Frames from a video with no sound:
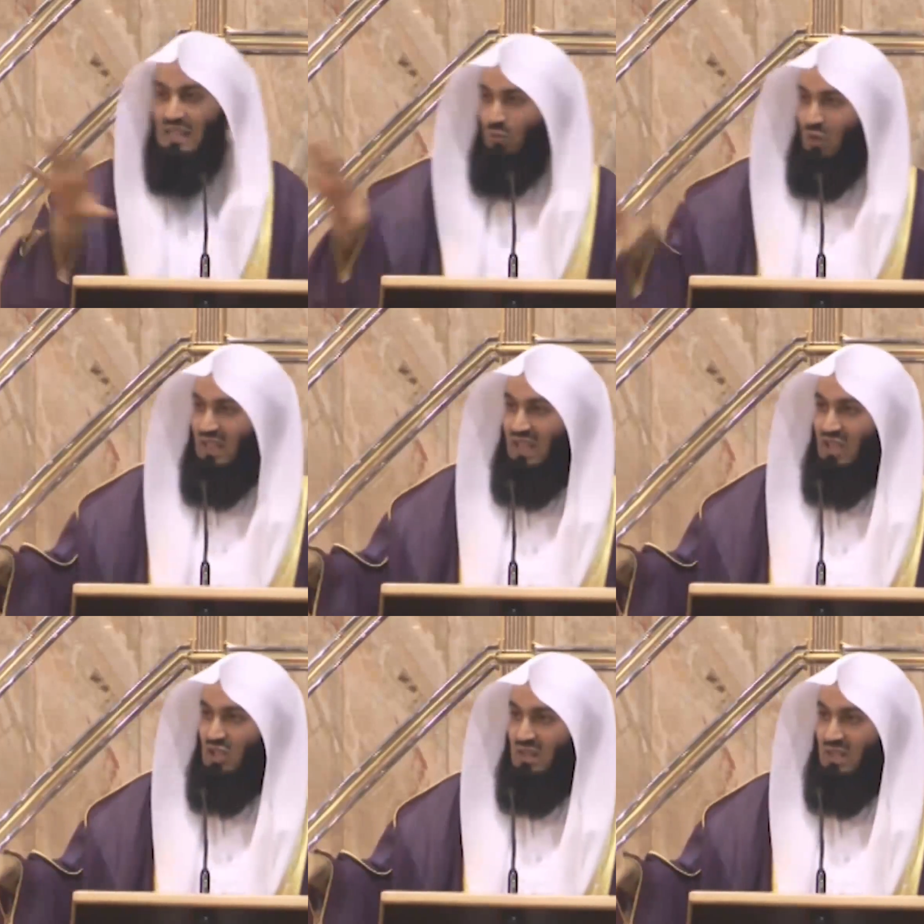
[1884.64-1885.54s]
some would
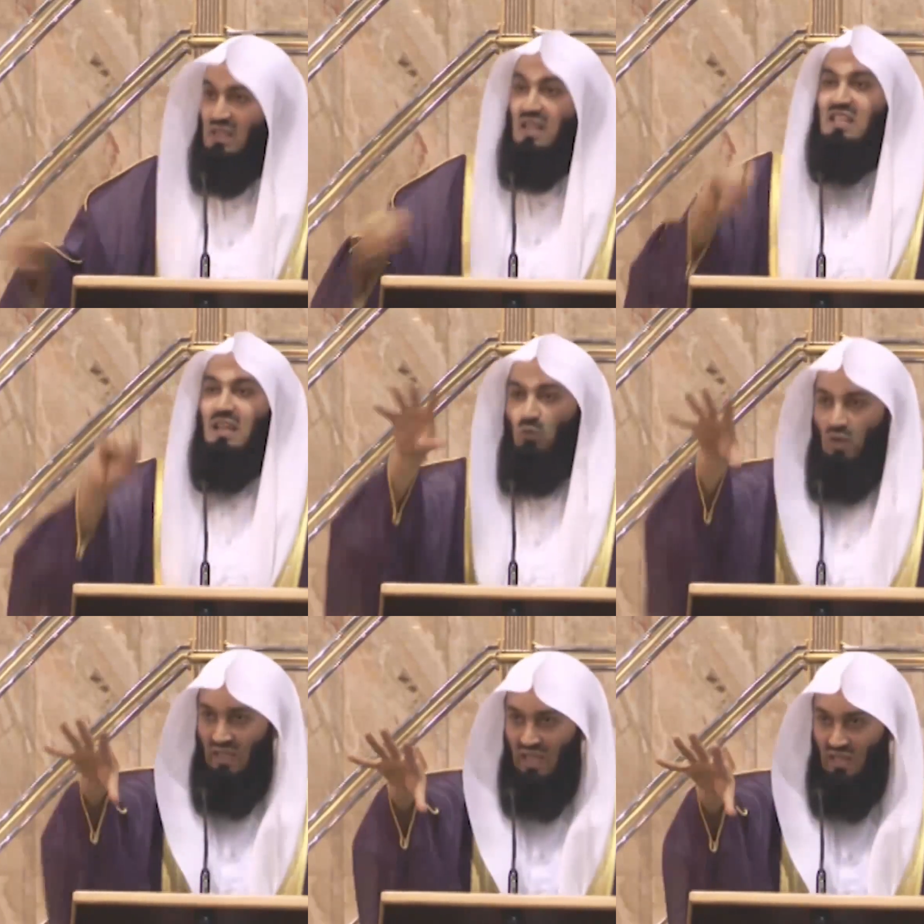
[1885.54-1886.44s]
engage in this, some
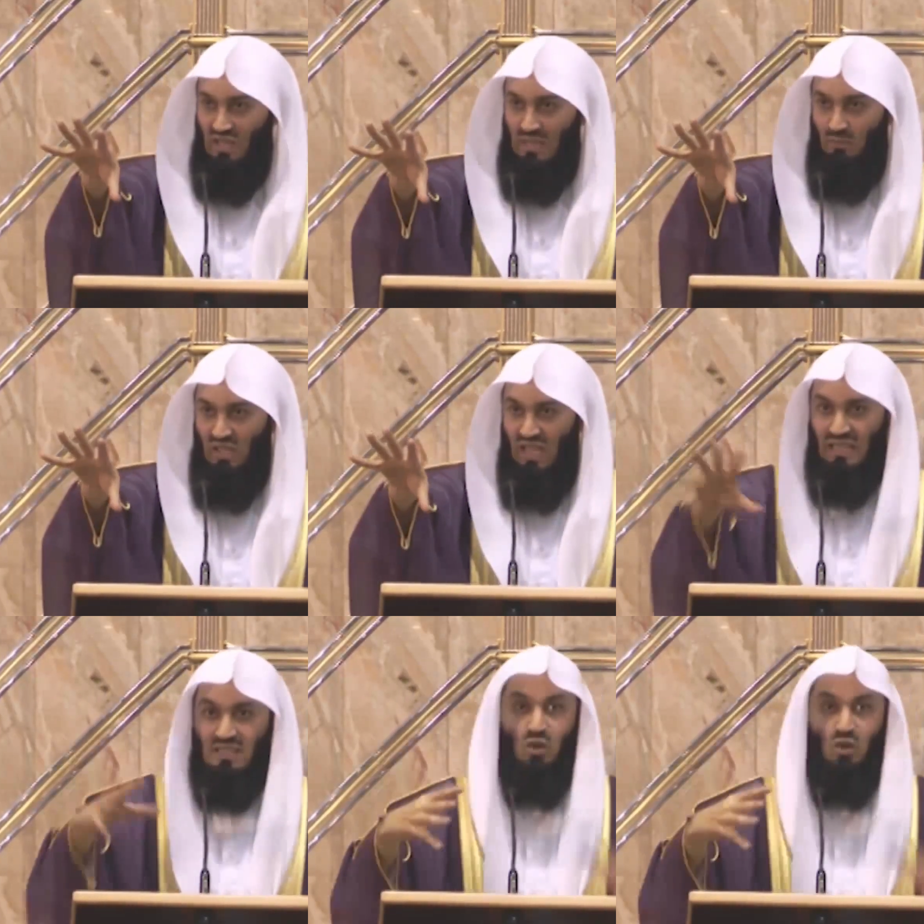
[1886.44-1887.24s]
would engage in something else.